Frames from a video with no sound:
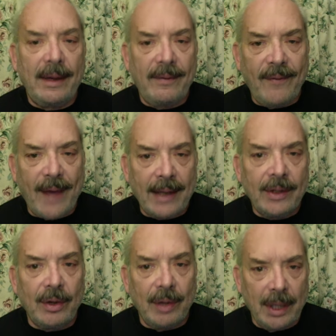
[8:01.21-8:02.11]

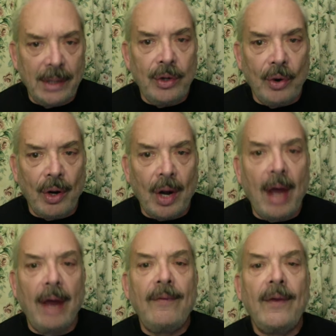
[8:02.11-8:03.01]
factor in your
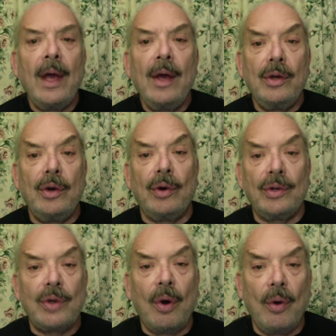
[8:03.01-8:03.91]
life, your
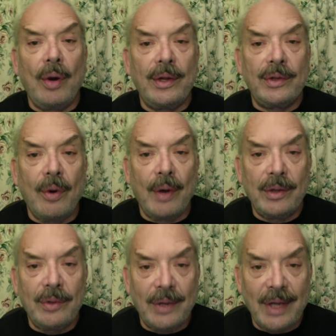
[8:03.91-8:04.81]
soul is
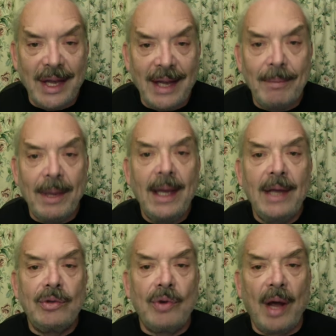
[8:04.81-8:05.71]
going to keep
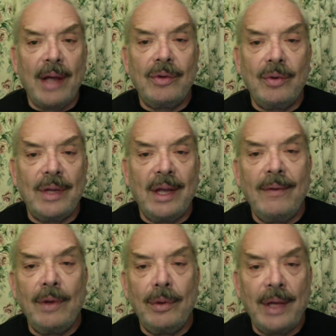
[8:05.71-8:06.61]
trying to
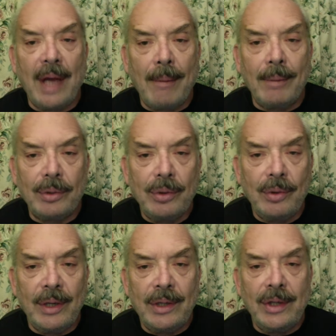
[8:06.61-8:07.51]
give you the
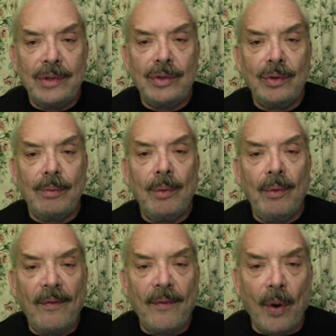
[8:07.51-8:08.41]
opportunities to
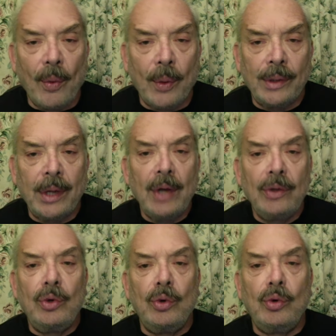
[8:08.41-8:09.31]
move forward,
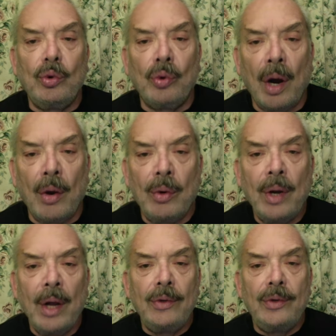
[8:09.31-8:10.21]
to grow,
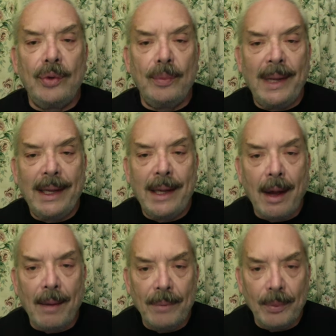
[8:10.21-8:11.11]
to
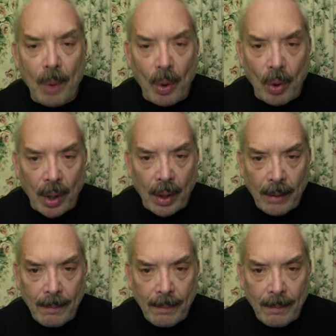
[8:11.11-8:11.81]
become more.